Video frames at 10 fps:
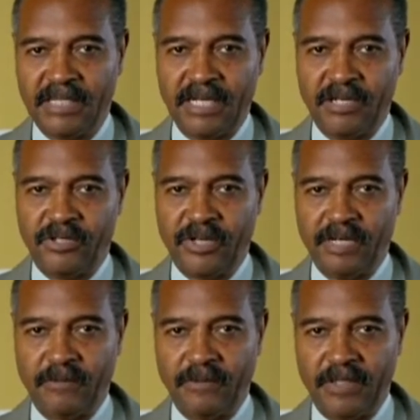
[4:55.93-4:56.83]
Tanner
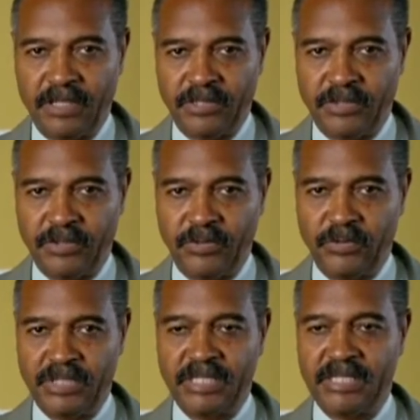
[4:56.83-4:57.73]
traveled then
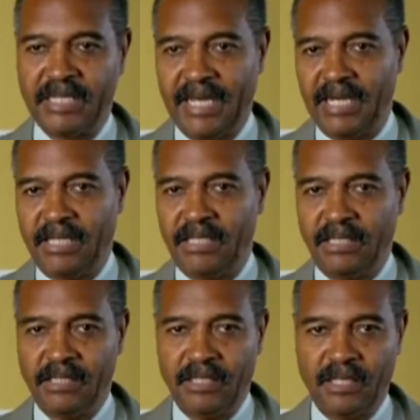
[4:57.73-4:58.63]
to Cincinnati
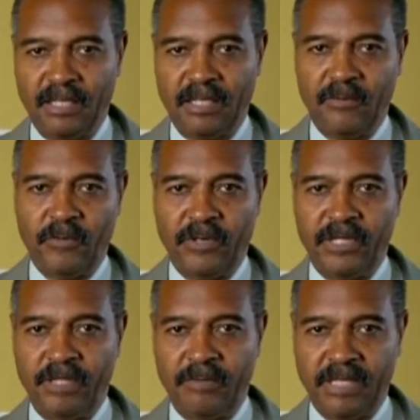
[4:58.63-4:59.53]
uh, where
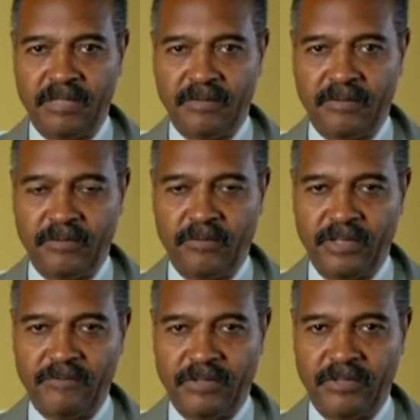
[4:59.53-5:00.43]
he met the
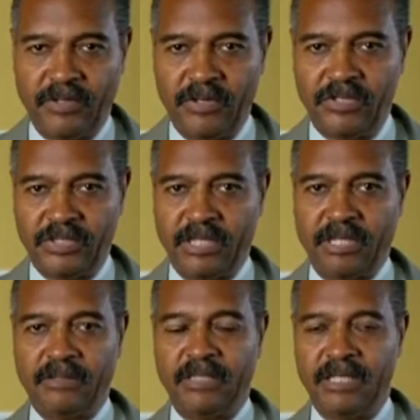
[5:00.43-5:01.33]
Reverend
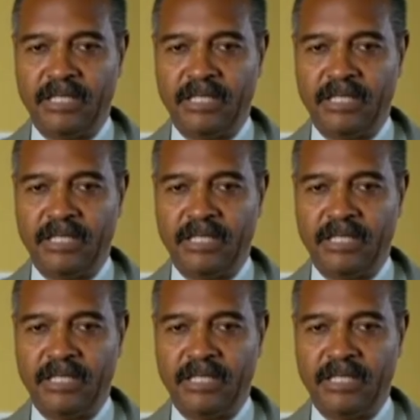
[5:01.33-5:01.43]
Hartzell,